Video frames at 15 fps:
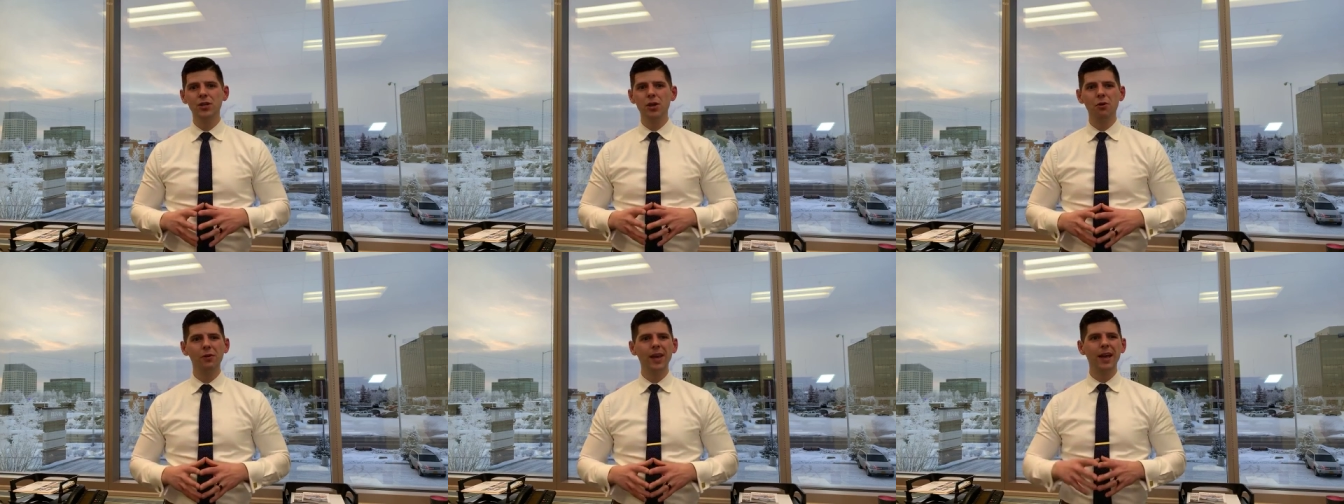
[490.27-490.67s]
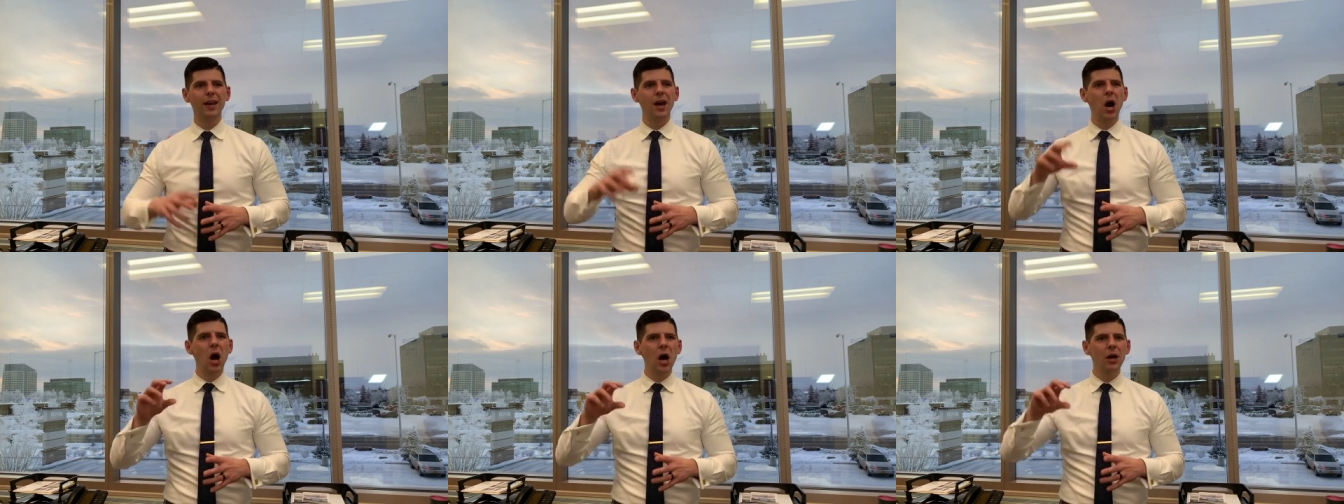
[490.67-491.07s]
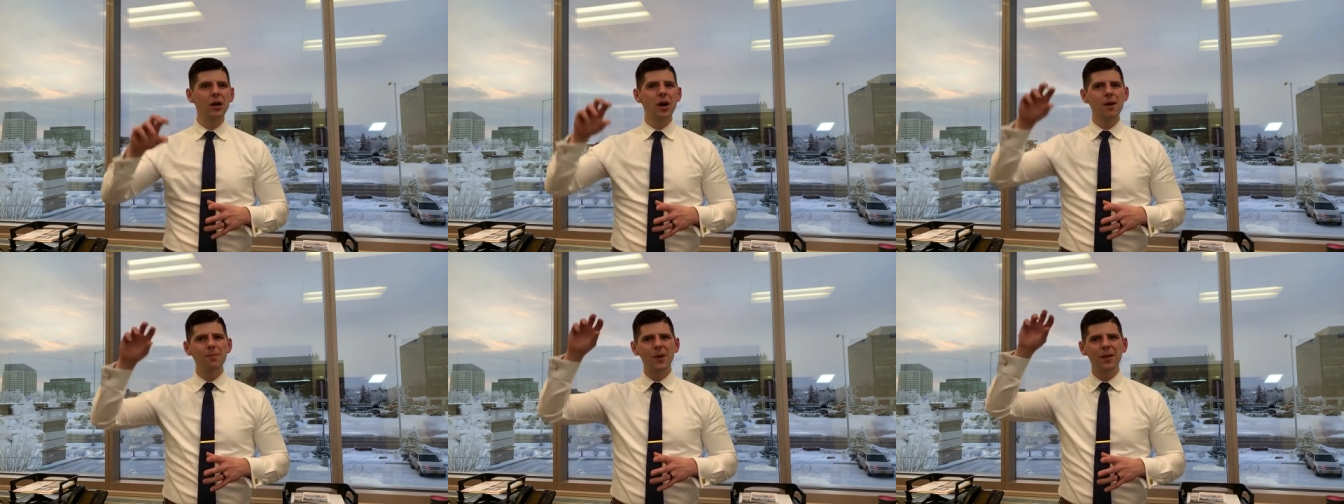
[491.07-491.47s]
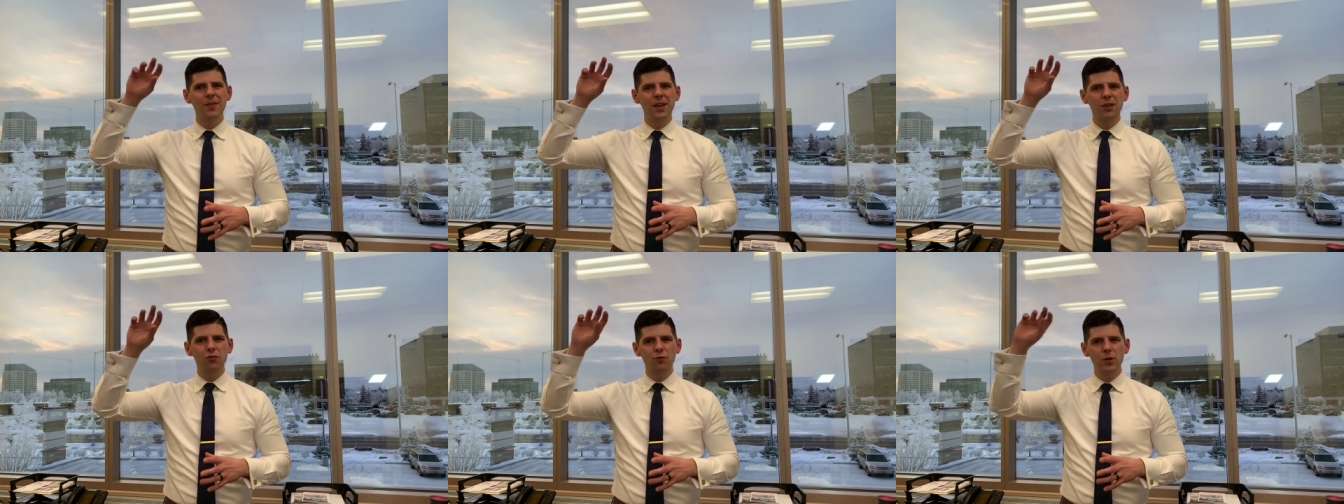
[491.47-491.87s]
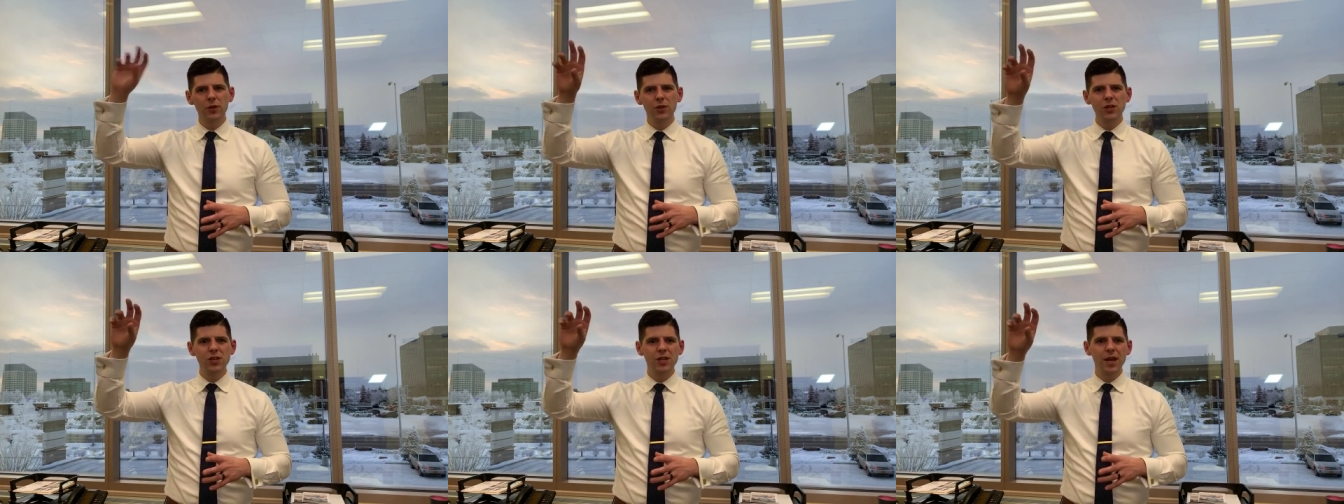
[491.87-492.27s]
Don't get caught up in this
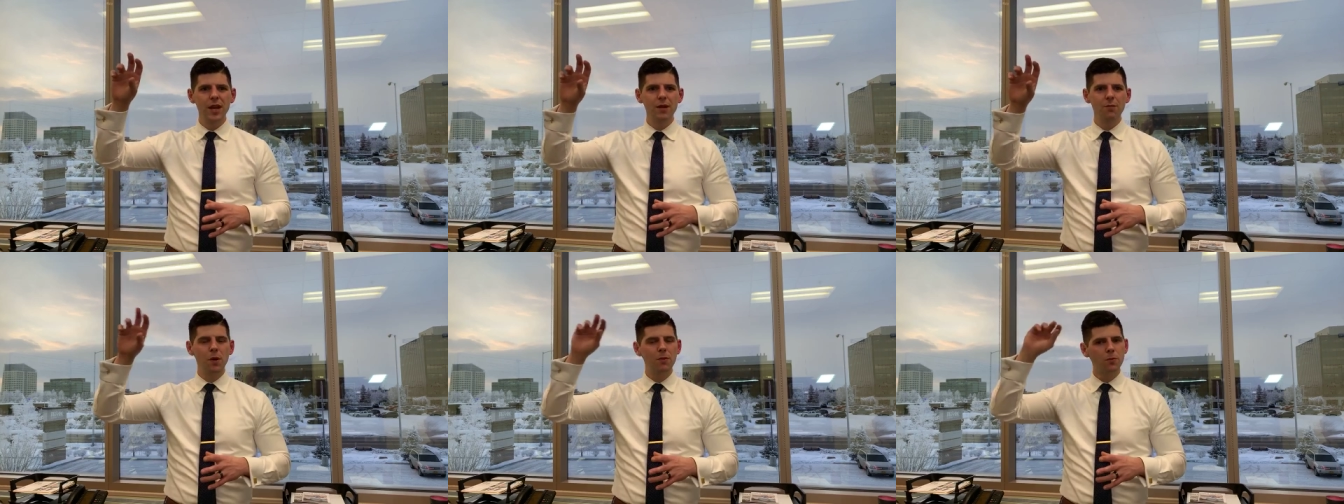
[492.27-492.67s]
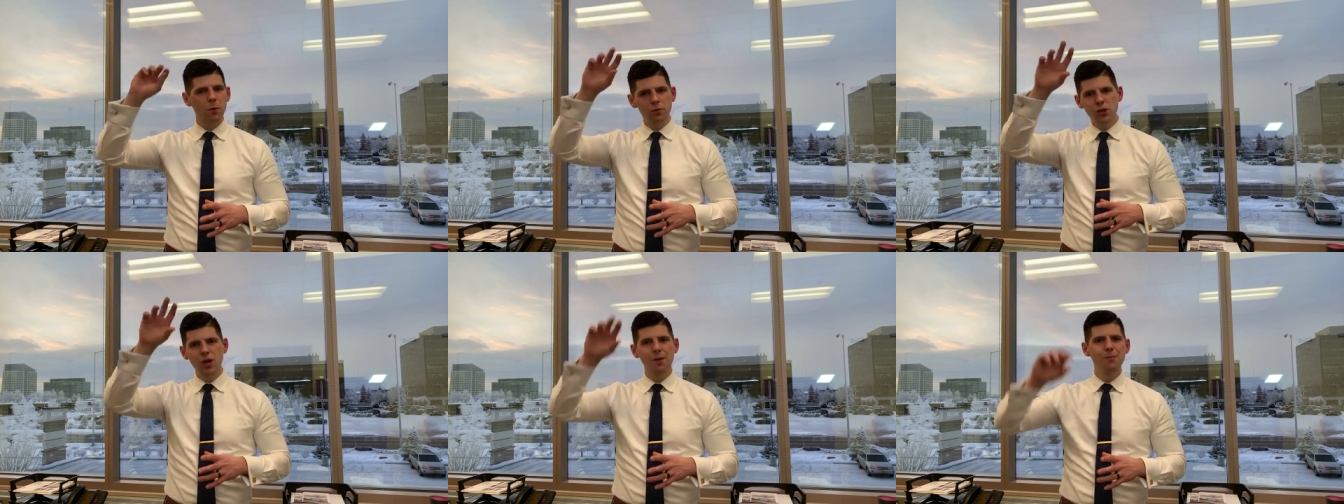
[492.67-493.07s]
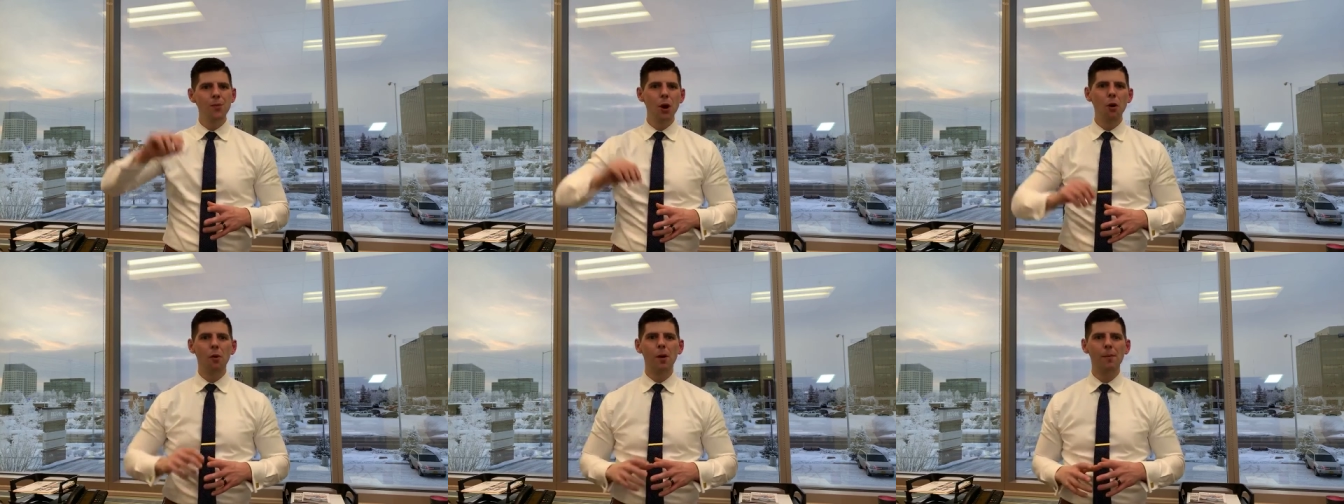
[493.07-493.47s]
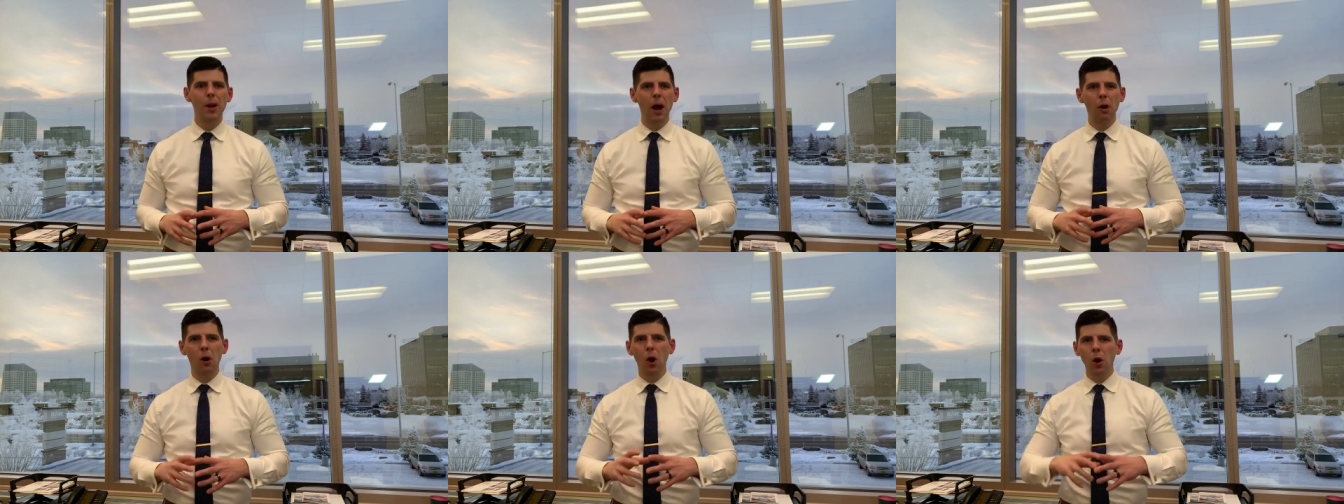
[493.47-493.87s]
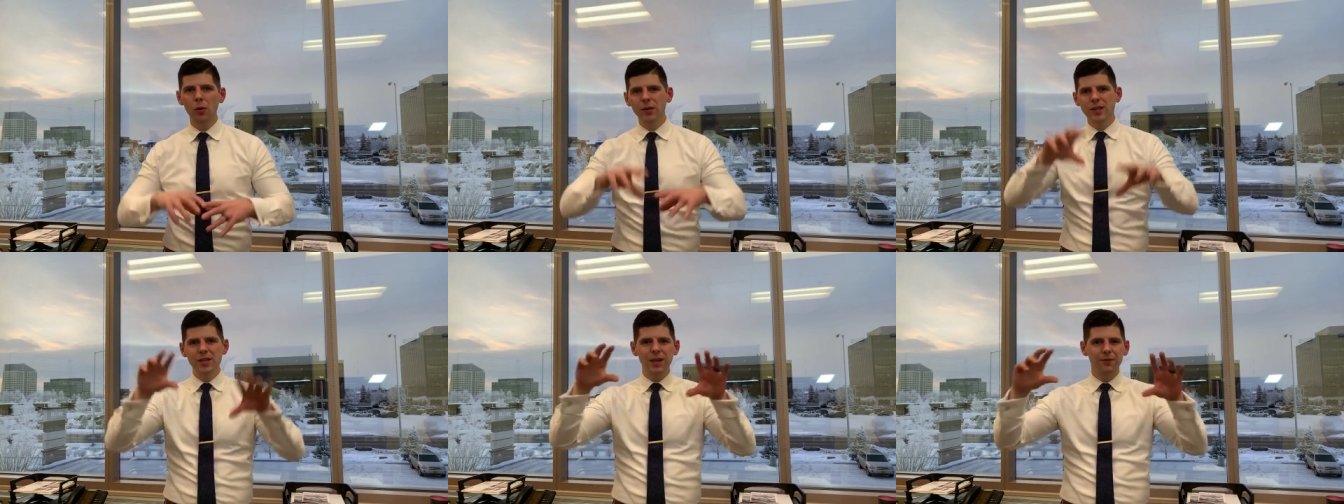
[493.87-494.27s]
real estate mumbo jumbo about
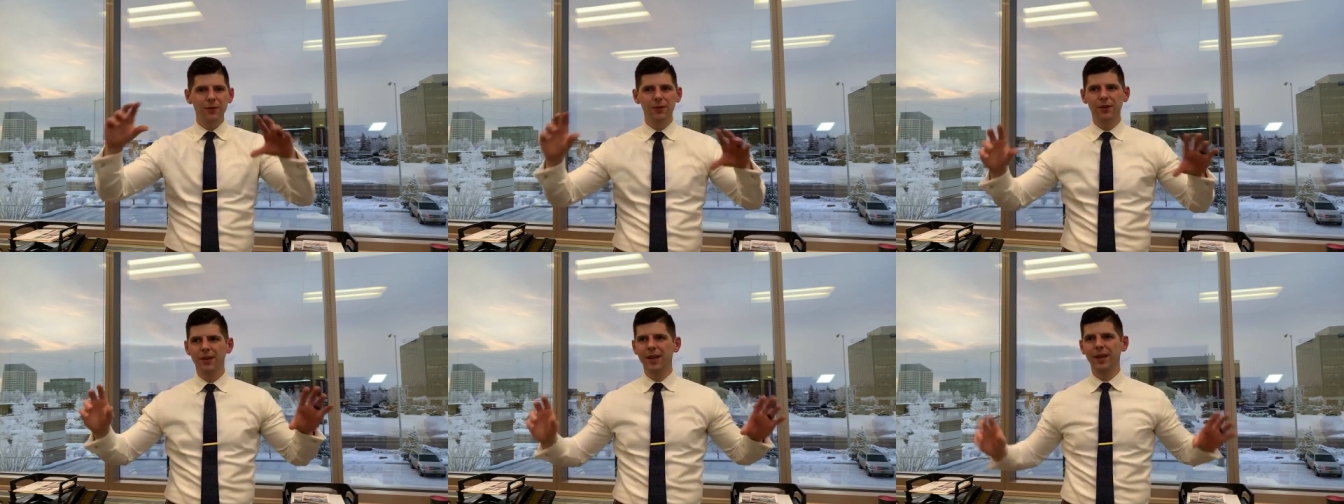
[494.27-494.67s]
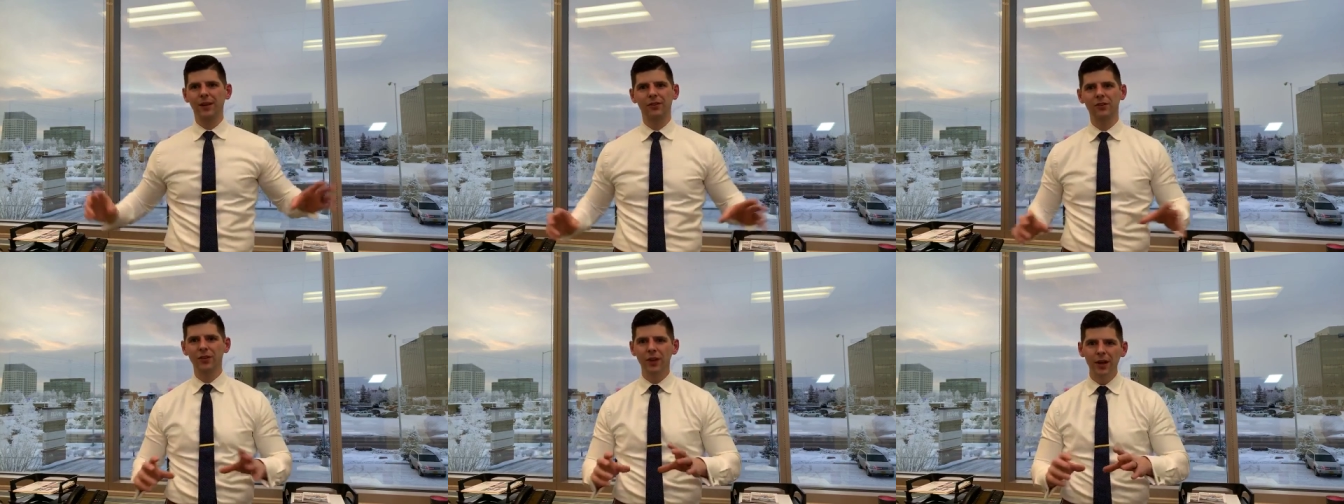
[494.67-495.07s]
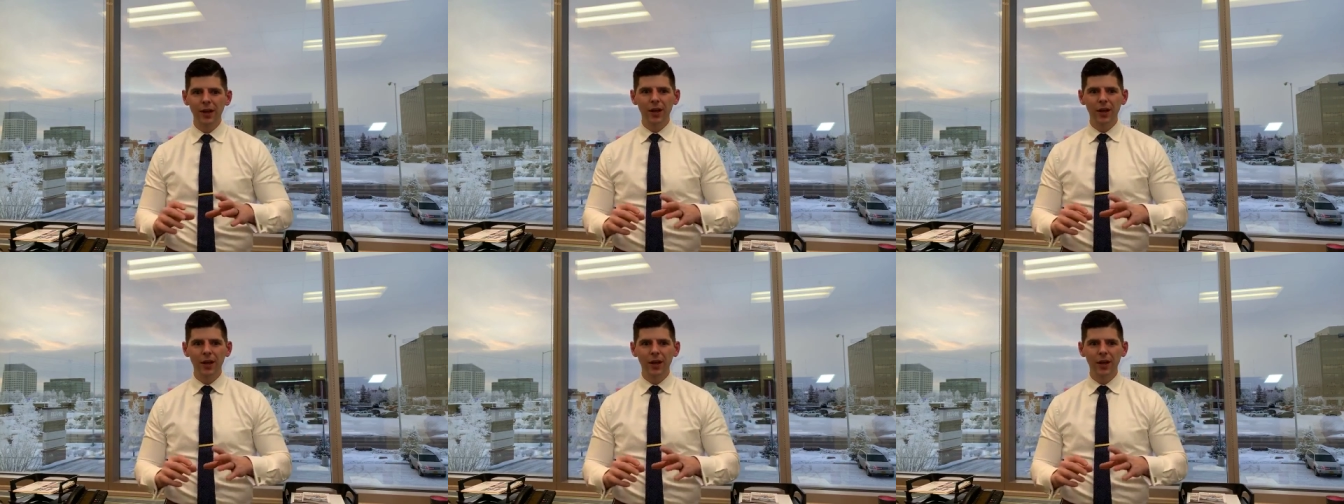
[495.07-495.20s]
all these different things.